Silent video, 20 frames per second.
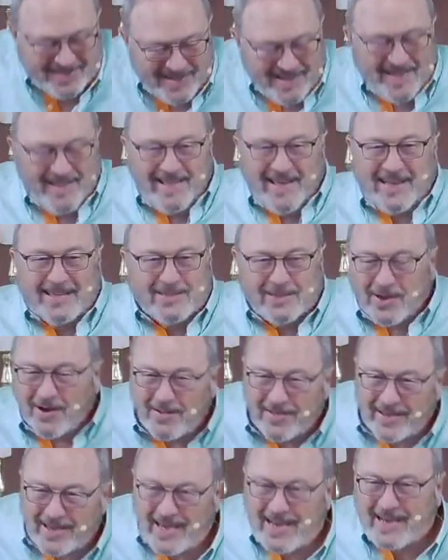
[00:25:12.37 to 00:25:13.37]
That's all
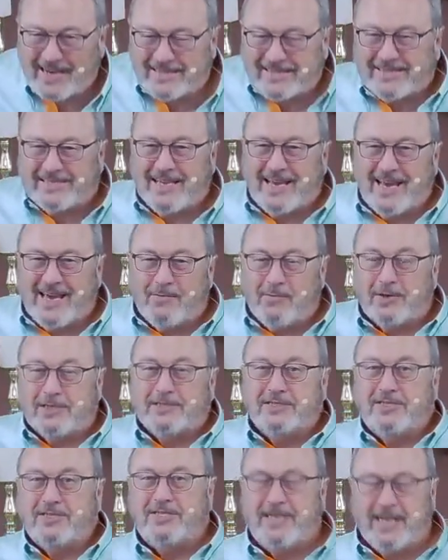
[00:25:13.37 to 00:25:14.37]
he had to say was
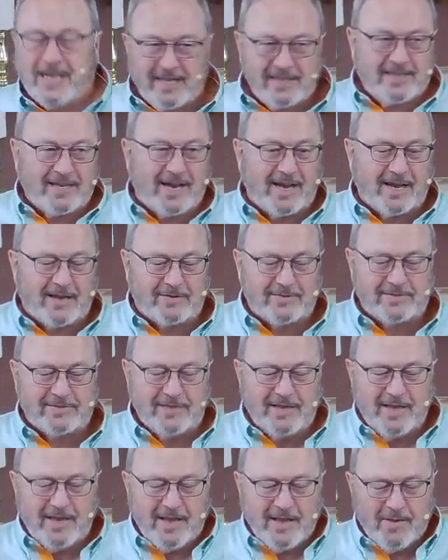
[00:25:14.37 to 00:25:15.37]
Gentiles.
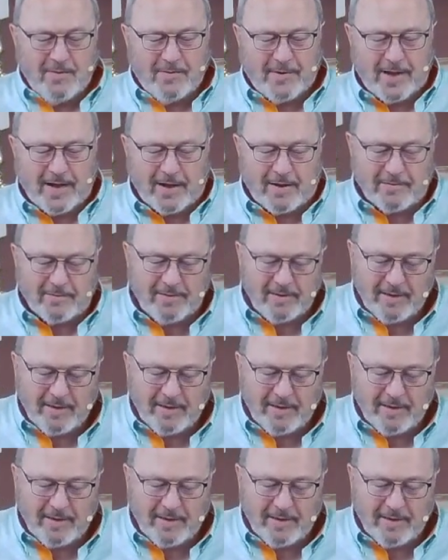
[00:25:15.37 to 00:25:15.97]
Wow.